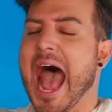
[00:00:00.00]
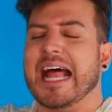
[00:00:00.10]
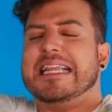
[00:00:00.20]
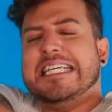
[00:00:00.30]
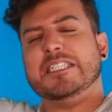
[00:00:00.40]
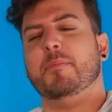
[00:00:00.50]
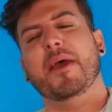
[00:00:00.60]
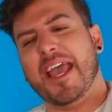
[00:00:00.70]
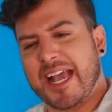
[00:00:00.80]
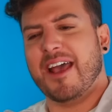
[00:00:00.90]
At least
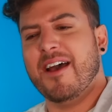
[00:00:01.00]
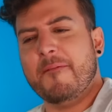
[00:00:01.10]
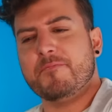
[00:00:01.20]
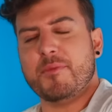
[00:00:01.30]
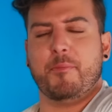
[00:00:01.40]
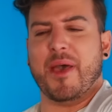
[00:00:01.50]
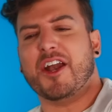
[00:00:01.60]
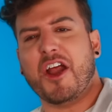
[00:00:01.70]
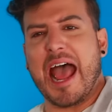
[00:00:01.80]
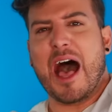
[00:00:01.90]
pick
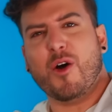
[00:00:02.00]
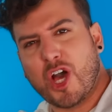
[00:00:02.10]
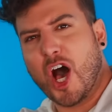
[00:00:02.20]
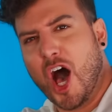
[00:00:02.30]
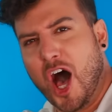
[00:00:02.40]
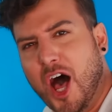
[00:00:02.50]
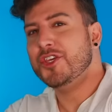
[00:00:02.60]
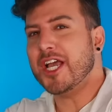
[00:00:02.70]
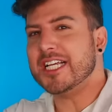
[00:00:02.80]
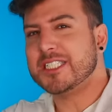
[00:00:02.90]
better alcohol.
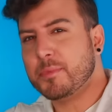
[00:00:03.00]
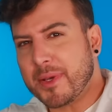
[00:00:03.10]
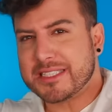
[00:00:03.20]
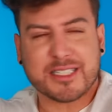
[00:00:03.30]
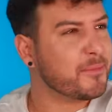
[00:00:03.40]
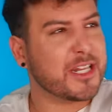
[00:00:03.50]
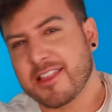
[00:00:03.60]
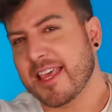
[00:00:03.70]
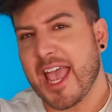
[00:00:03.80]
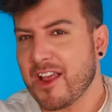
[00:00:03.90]
You guys spit something in
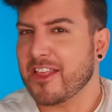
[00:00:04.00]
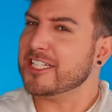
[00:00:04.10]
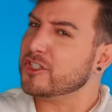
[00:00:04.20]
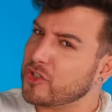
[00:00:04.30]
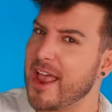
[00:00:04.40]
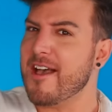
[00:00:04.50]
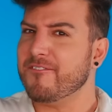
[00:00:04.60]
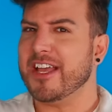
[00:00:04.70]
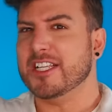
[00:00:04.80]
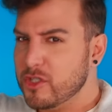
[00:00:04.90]
the air like it's
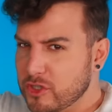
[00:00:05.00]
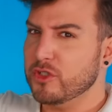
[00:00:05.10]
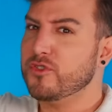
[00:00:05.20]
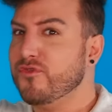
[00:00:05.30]
triumphant and you choose